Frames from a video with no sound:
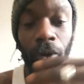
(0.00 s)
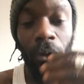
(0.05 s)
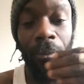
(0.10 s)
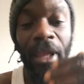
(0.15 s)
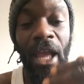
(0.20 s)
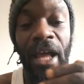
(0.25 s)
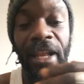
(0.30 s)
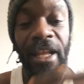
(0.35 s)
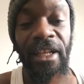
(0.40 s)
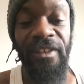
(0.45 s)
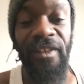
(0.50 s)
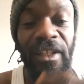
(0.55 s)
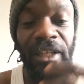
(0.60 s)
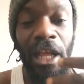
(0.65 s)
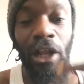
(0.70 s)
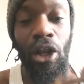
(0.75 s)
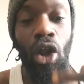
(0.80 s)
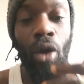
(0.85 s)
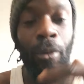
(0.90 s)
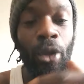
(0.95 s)
to be honest, in
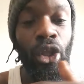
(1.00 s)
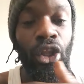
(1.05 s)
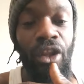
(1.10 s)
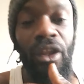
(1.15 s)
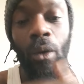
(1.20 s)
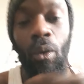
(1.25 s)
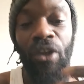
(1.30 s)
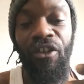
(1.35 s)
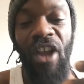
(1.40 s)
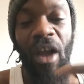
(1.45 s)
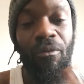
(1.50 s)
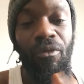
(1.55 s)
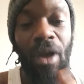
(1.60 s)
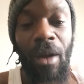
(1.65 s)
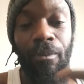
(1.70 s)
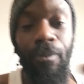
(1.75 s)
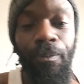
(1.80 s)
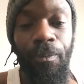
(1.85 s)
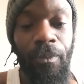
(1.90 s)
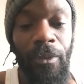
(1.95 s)
that community which I'm
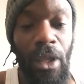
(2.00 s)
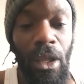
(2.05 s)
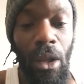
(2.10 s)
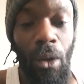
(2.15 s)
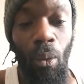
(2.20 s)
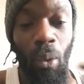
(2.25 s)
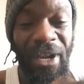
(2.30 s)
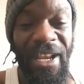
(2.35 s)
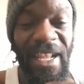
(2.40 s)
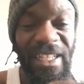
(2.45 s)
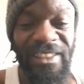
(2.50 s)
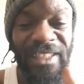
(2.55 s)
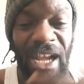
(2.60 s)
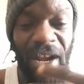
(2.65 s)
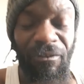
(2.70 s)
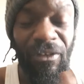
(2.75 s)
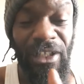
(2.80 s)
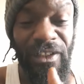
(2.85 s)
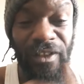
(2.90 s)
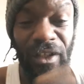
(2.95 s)
from, when they
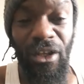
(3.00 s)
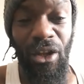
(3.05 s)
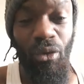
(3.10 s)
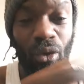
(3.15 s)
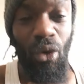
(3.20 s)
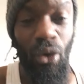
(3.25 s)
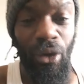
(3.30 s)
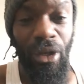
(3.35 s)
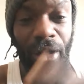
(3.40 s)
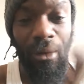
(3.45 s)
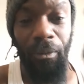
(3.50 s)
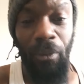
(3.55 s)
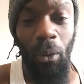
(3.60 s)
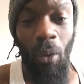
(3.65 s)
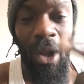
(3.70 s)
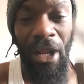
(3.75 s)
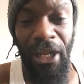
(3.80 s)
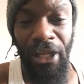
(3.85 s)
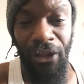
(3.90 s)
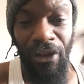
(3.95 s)
start fixing the road, the
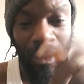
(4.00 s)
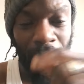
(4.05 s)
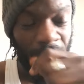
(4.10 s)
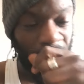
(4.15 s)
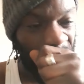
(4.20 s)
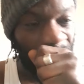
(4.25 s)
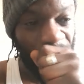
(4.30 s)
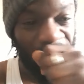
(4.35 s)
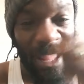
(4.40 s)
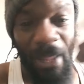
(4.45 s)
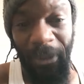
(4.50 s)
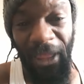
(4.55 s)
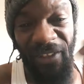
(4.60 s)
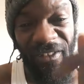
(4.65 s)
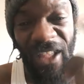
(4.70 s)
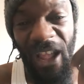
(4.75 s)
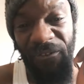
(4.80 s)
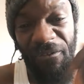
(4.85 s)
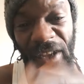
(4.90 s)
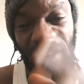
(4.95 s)
one in Jamaica, they
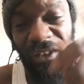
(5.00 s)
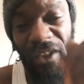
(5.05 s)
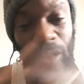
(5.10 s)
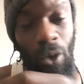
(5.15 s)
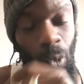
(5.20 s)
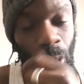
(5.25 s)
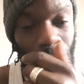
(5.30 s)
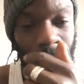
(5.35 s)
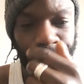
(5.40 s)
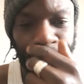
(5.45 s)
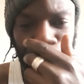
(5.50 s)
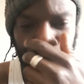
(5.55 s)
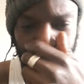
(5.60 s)
start fixing the road,